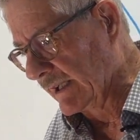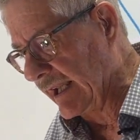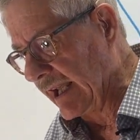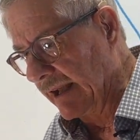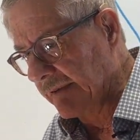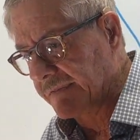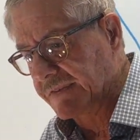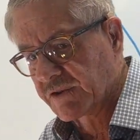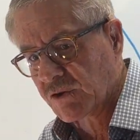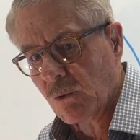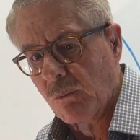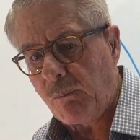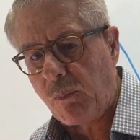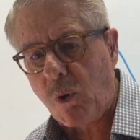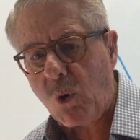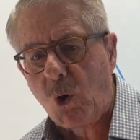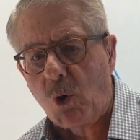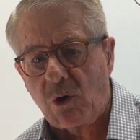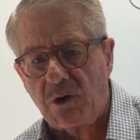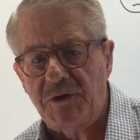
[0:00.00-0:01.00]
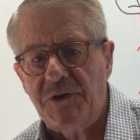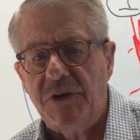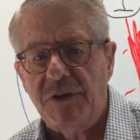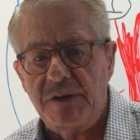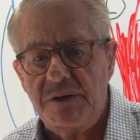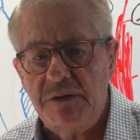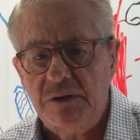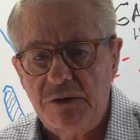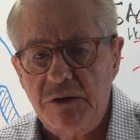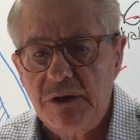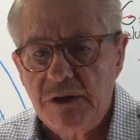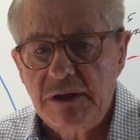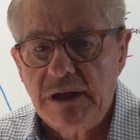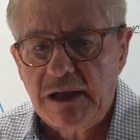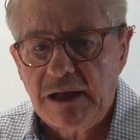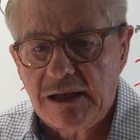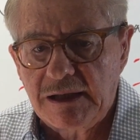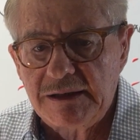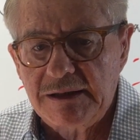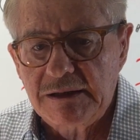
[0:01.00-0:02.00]
give support
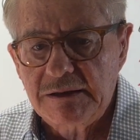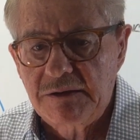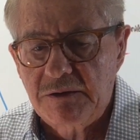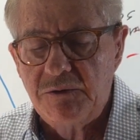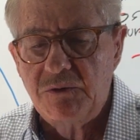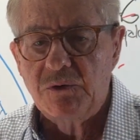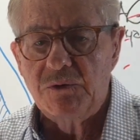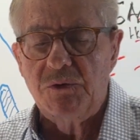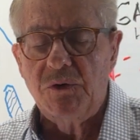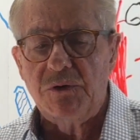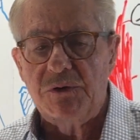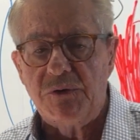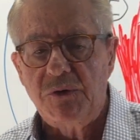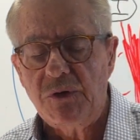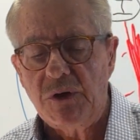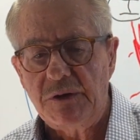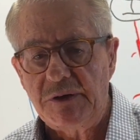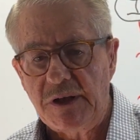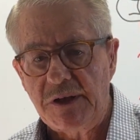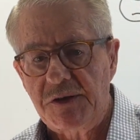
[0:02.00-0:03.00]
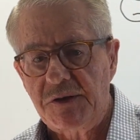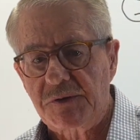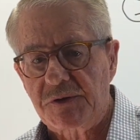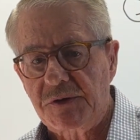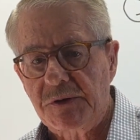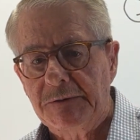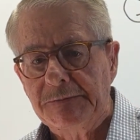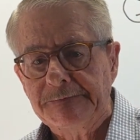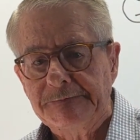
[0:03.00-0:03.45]
to the tissues.